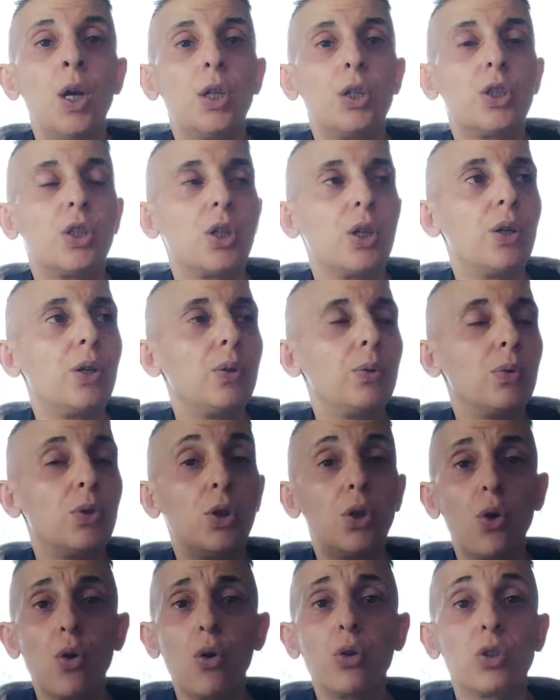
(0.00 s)
to
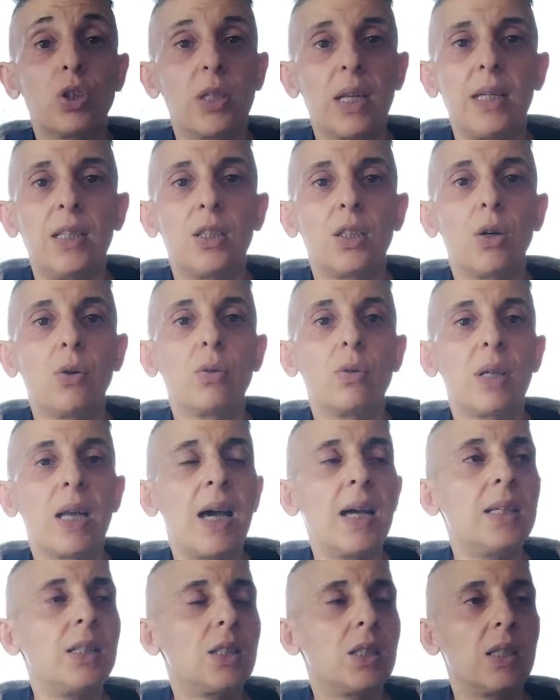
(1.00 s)
laws that you don't
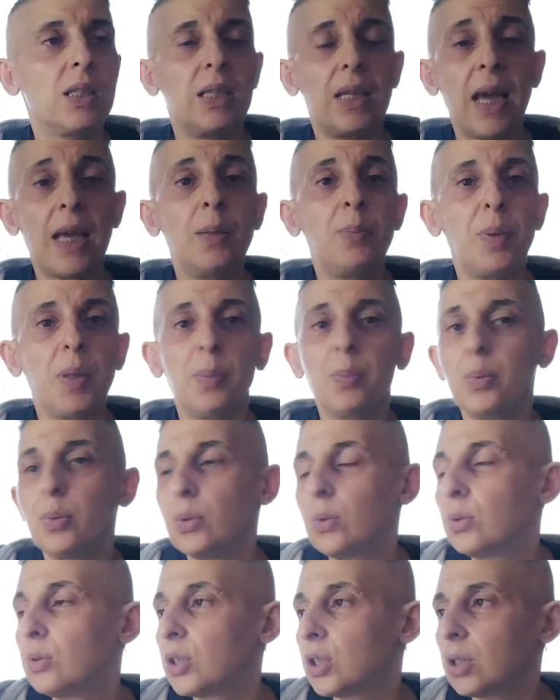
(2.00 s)
like, to gay
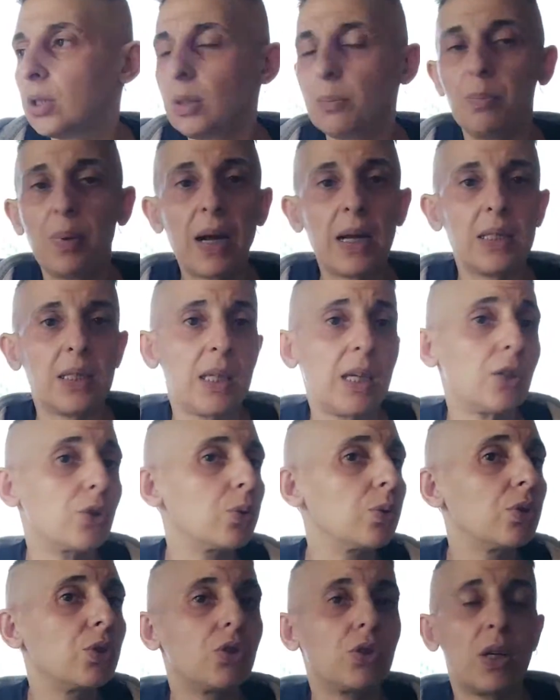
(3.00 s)
people, to
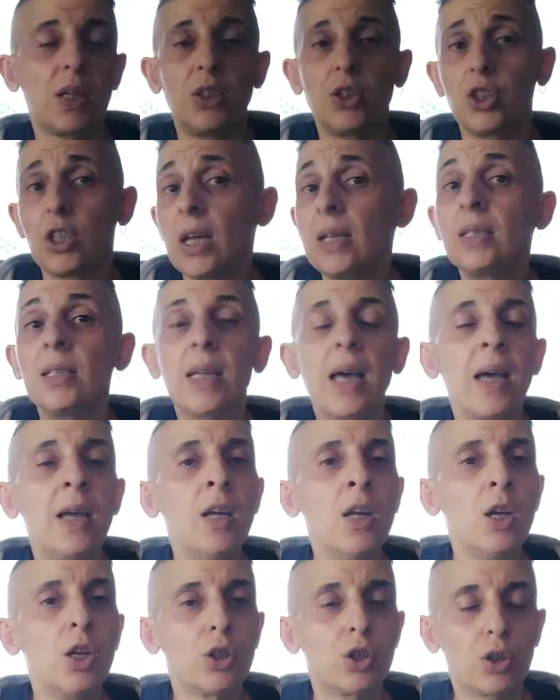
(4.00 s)
bisexuals, transgender,
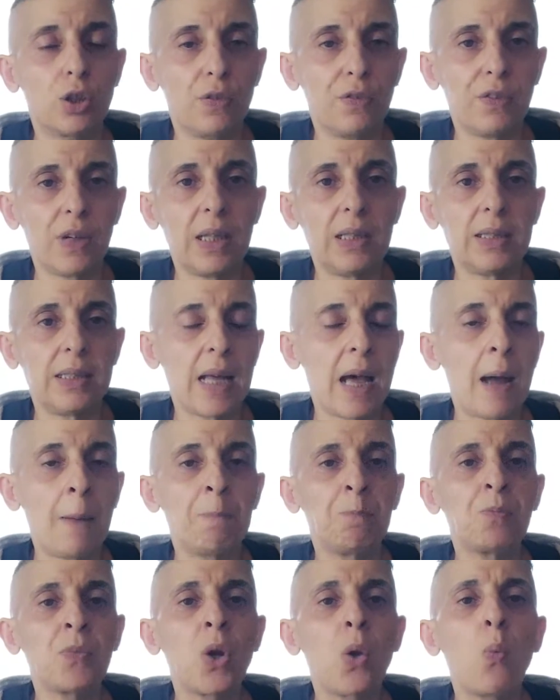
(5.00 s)
stuff like that,
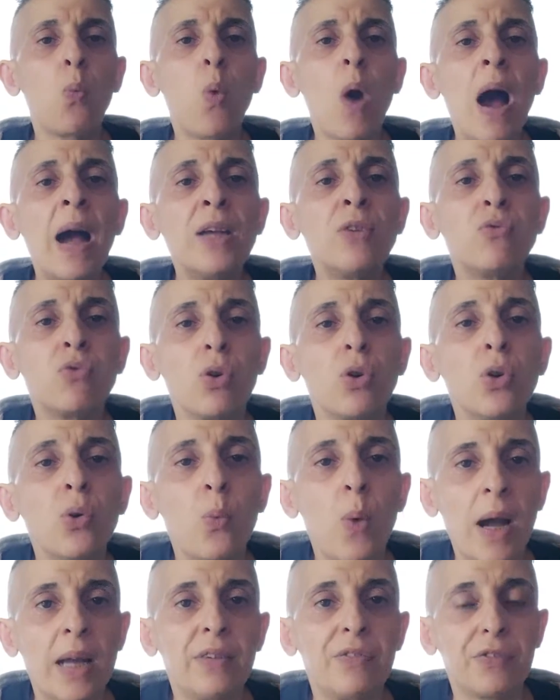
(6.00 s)
why run
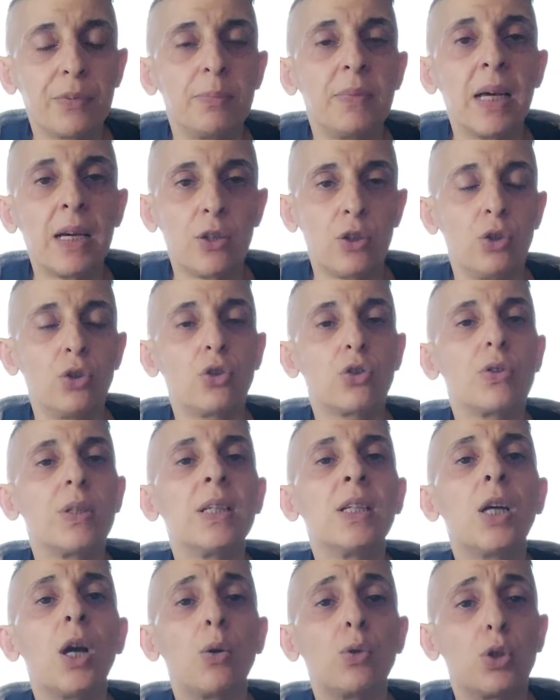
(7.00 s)
away from that country and
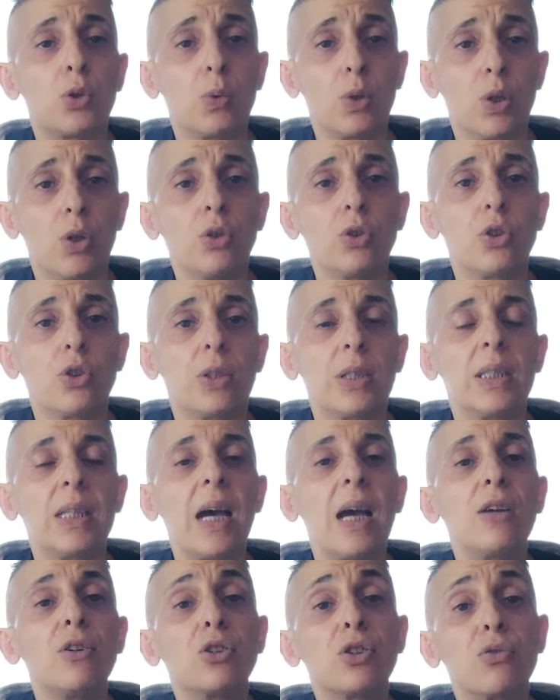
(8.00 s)
go to a country that
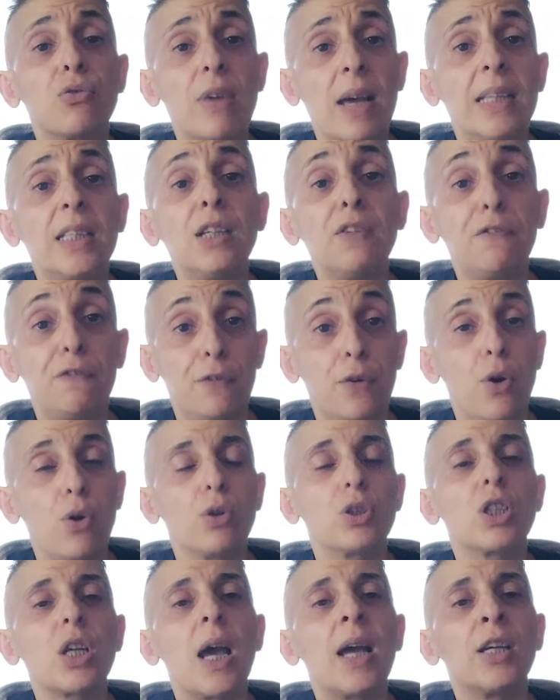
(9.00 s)
has already
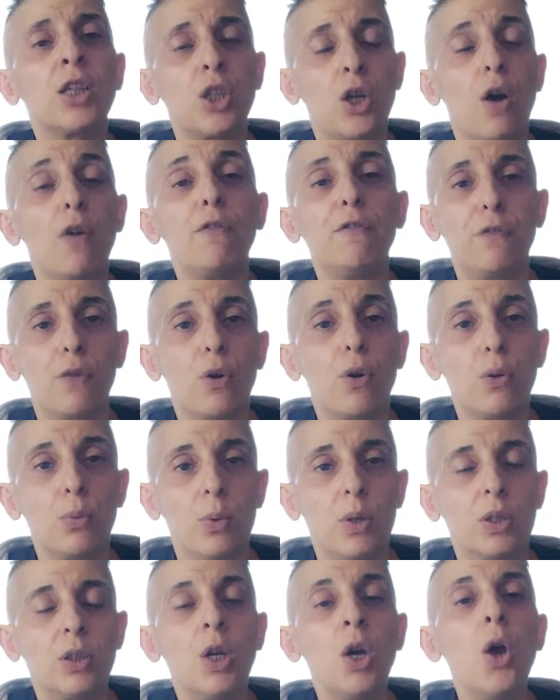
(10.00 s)
fought and got
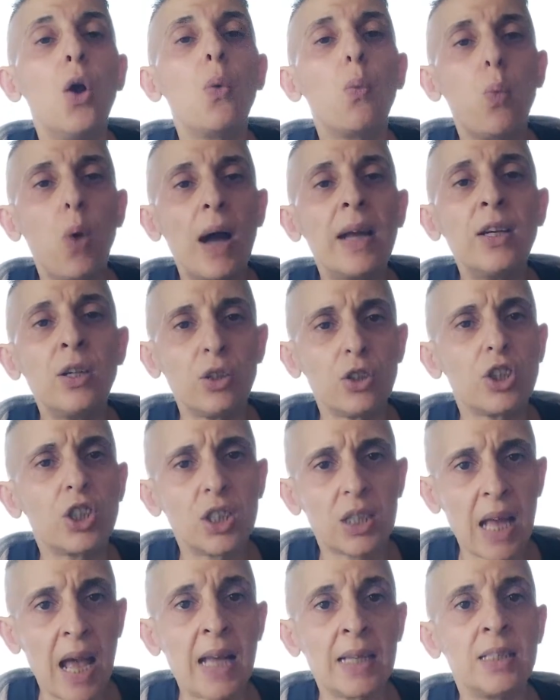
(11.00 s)
forward? Why not
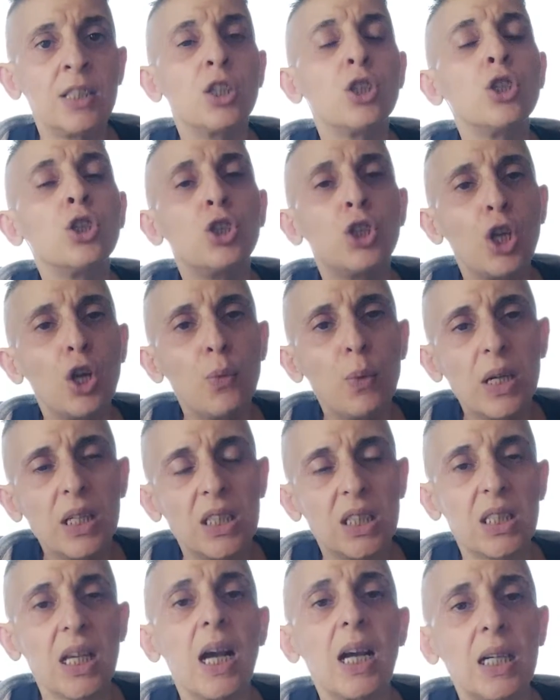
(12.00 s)
stand and do
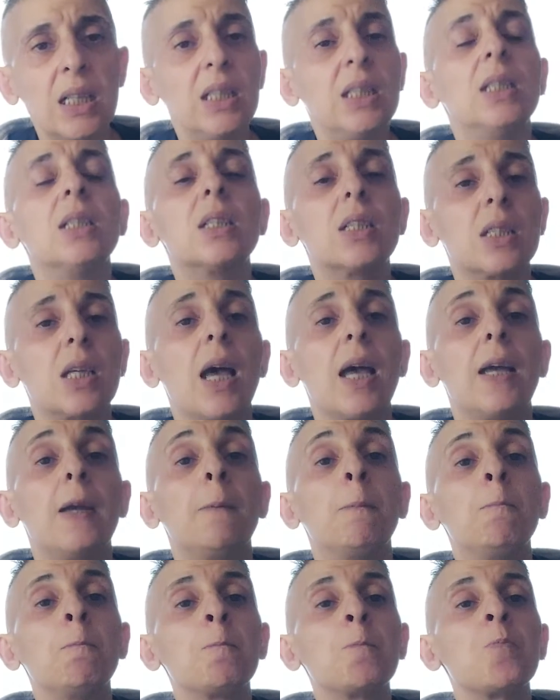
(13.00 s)
exactly the same
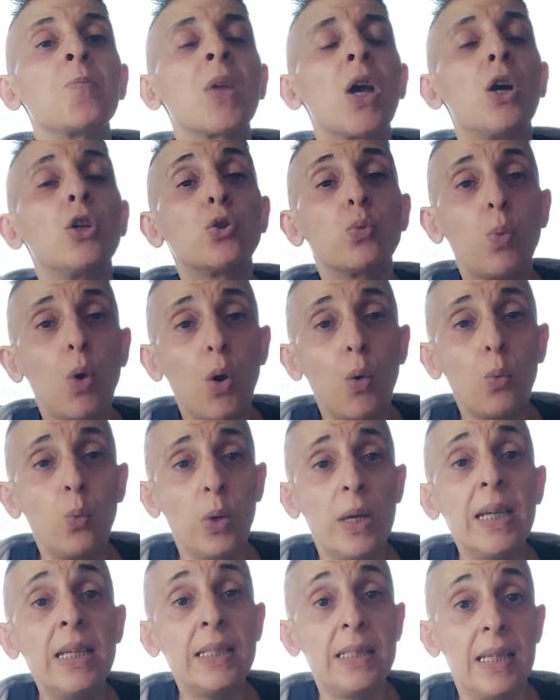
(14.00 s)
as what
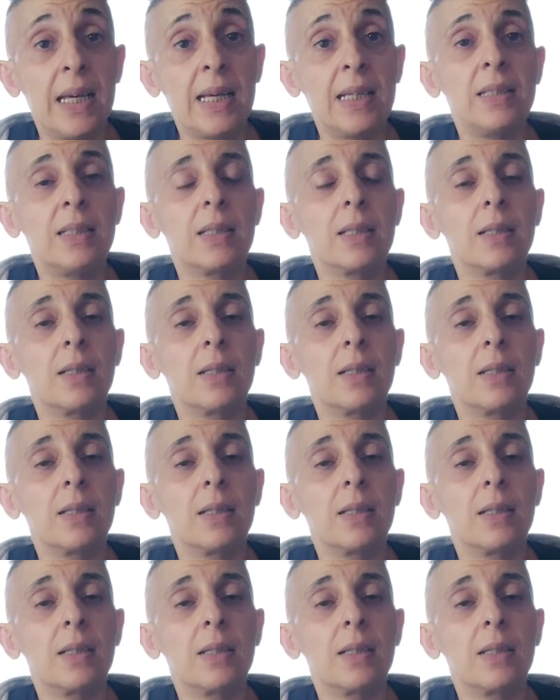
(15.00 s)
we did,